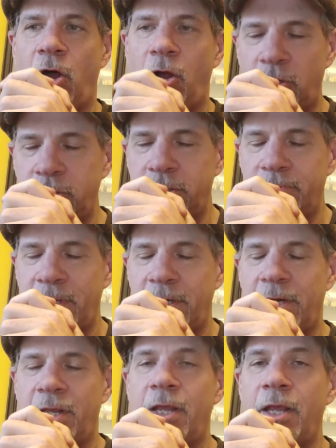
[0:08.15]

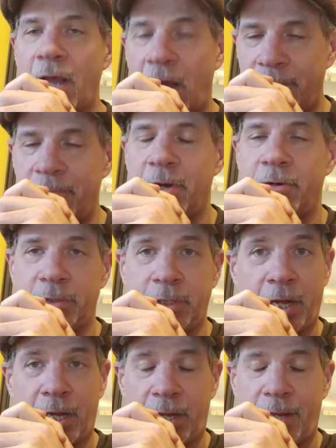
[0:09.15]
ultimate YABO
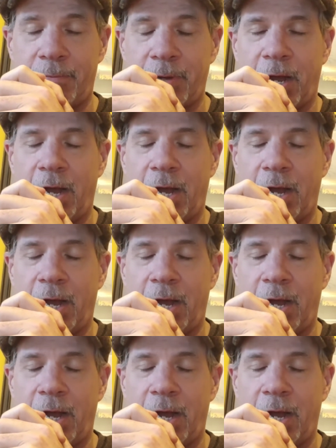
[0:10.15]
day.